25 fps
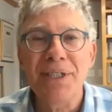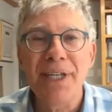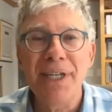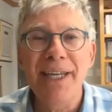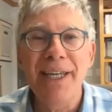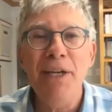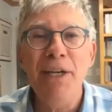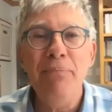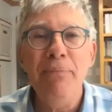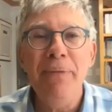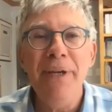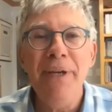And
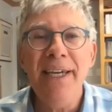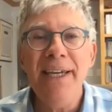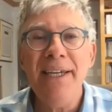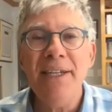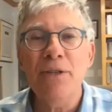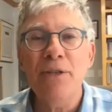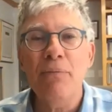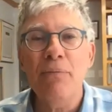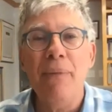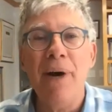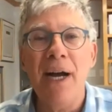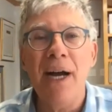he
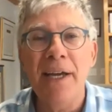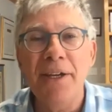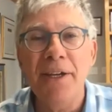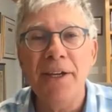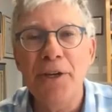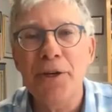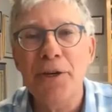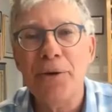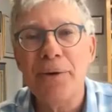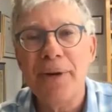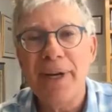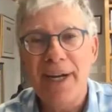piqued my
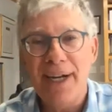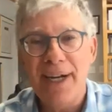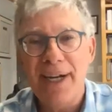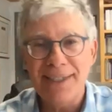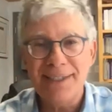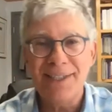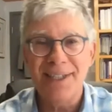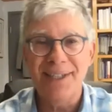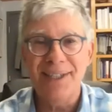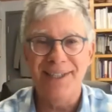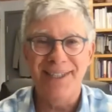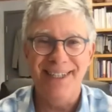
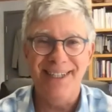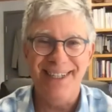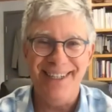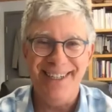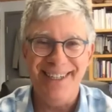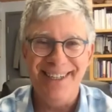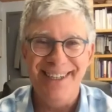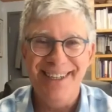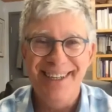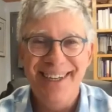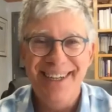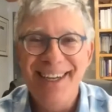curiosity
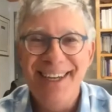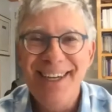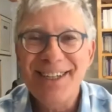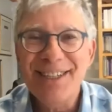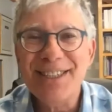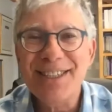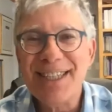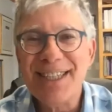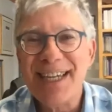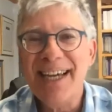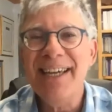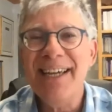
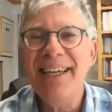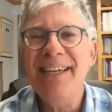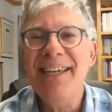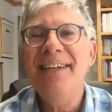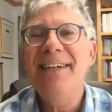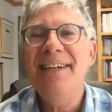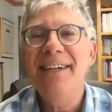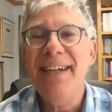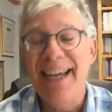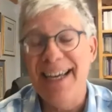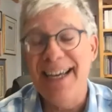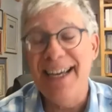because I
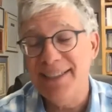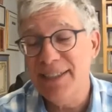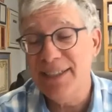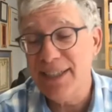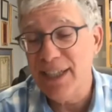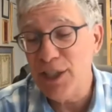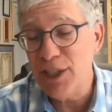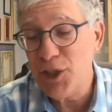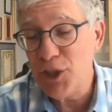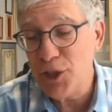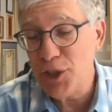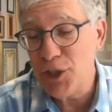had
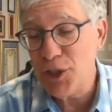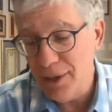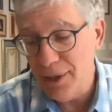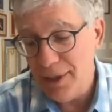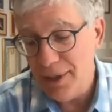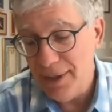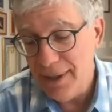such